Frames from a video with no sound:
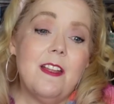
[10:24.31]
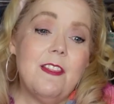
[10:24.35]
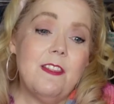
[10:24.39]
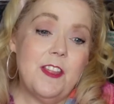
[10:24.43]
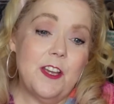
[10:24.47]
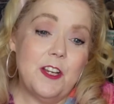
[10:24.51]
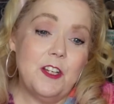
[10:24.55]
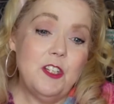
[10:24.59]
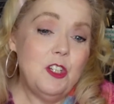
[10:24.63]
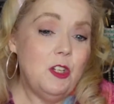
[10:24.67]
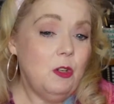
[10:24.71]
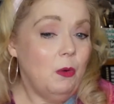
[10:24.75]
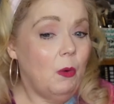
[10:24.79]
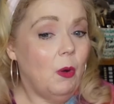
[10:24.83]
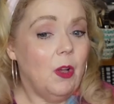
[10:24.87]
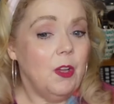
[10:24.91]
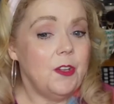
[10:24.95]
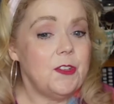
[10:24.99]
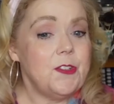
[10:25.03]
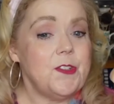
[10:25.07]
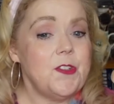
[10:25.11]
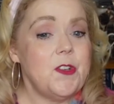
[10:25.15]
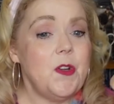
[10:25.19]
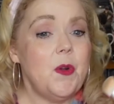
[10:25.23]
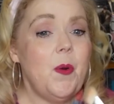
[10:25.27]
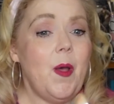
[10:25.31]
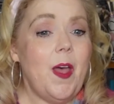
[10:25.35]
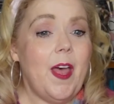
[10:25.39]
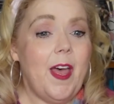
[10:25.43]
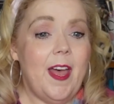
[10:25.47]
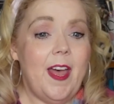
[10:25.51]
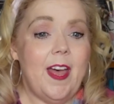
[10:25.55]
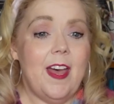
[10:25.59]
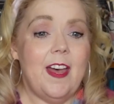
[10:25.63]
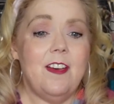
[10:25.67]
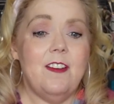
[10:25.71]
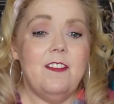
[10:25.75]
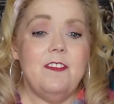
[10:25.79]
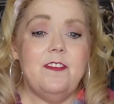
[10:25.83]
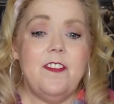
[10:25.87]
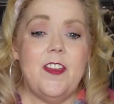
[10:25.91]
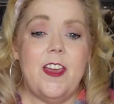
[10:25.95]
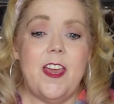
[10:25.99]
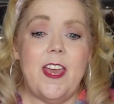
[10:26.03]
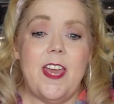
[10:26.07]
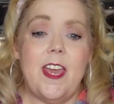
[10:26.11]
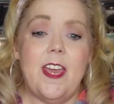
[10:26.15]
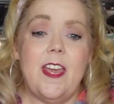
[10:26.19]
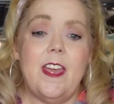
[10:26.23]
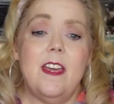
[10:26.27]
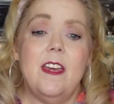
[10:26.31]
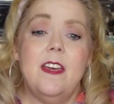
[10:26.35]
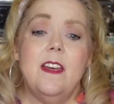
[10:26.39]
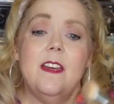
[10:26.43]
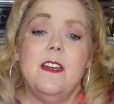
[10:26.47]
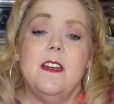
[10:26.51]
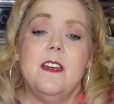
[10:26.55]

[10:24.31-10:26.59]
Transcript: They do also have a